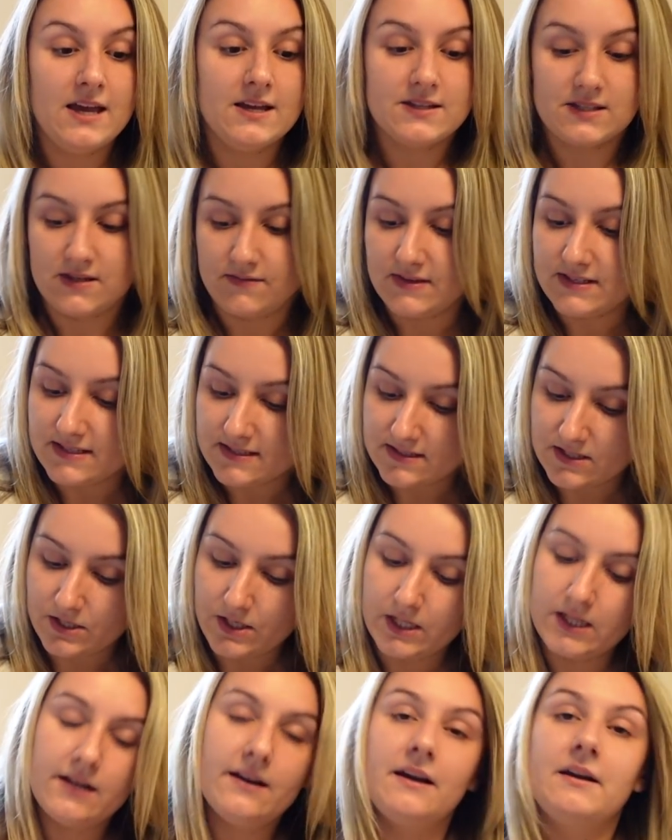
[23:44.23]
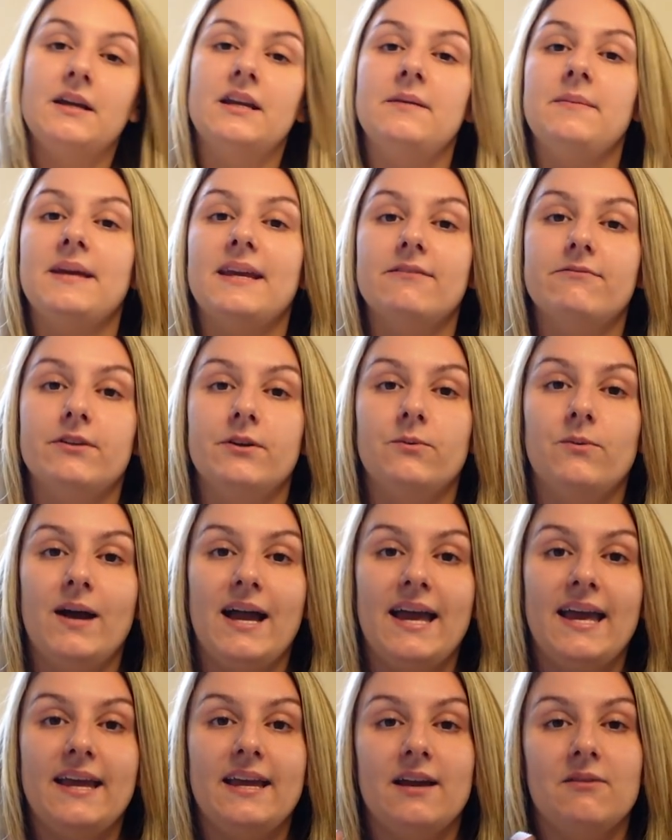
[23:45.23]
So this is the colour I'm going to be giving
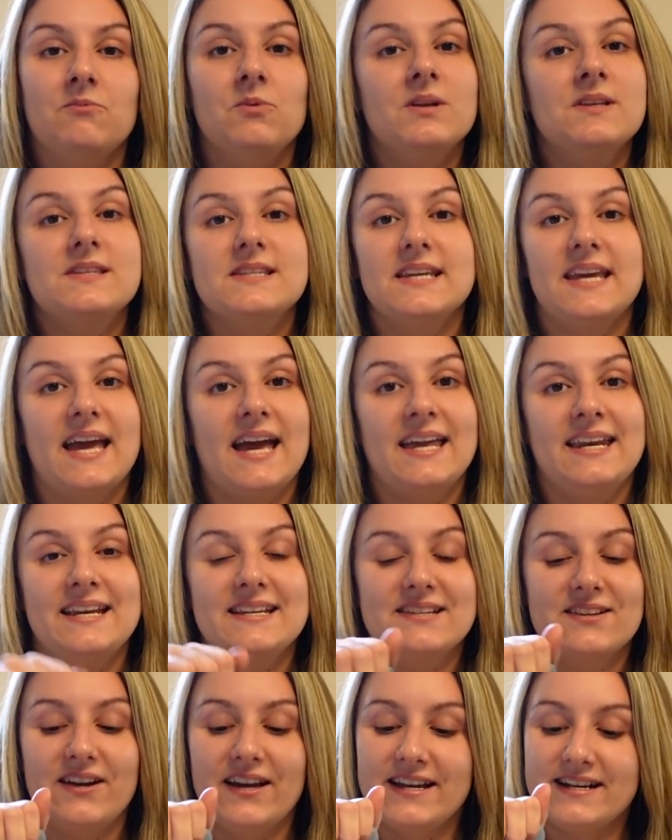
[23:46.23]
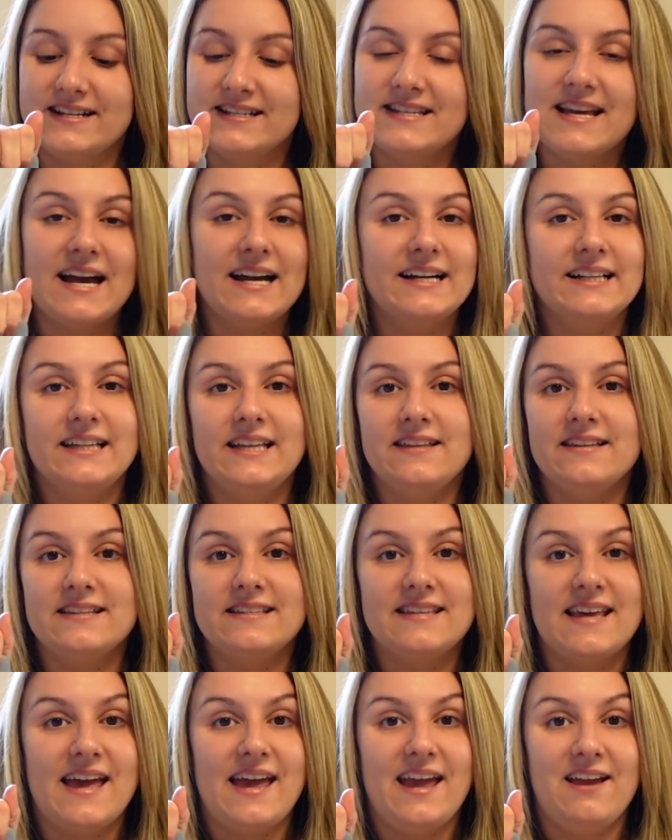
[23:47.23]
away, and once Once again, it's got exactly the
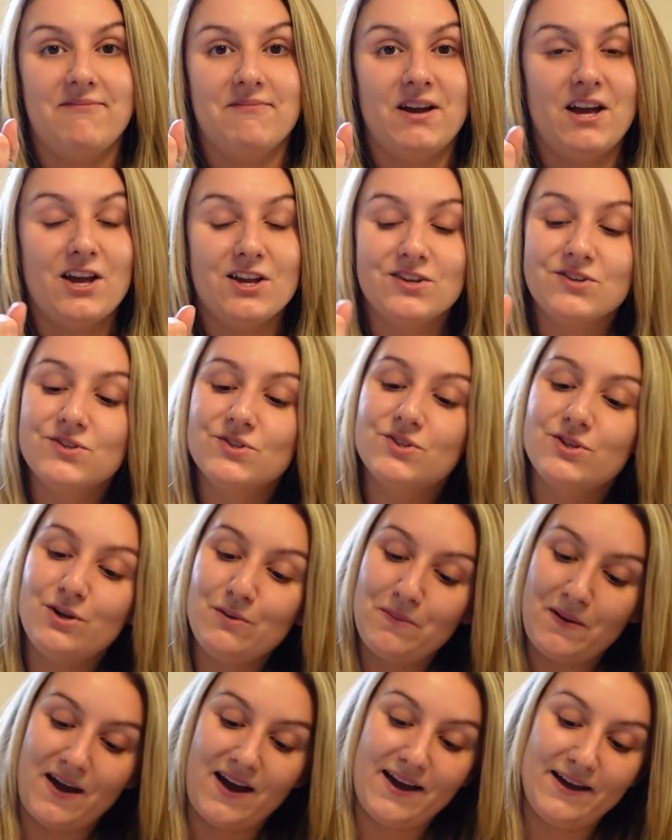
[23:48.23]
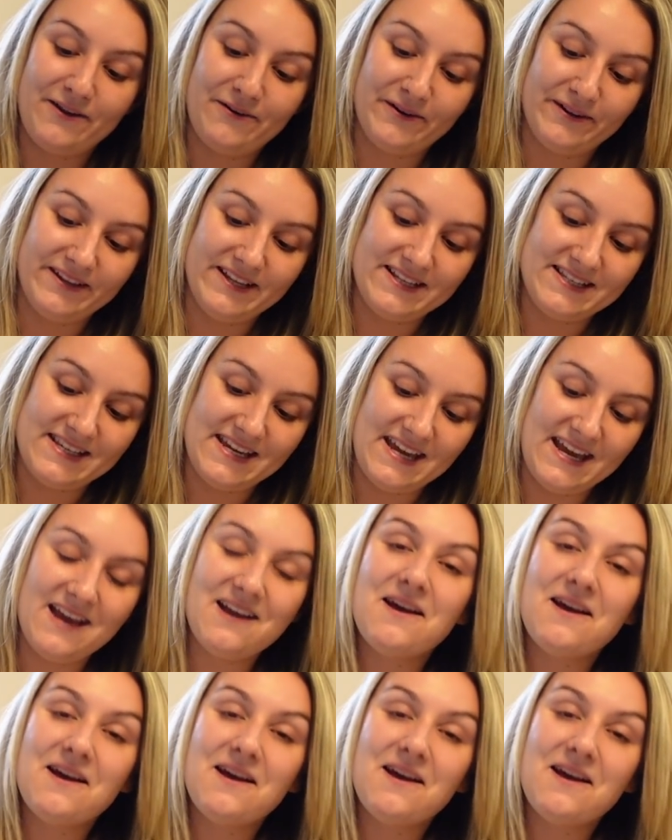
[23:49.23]
same, super high quality,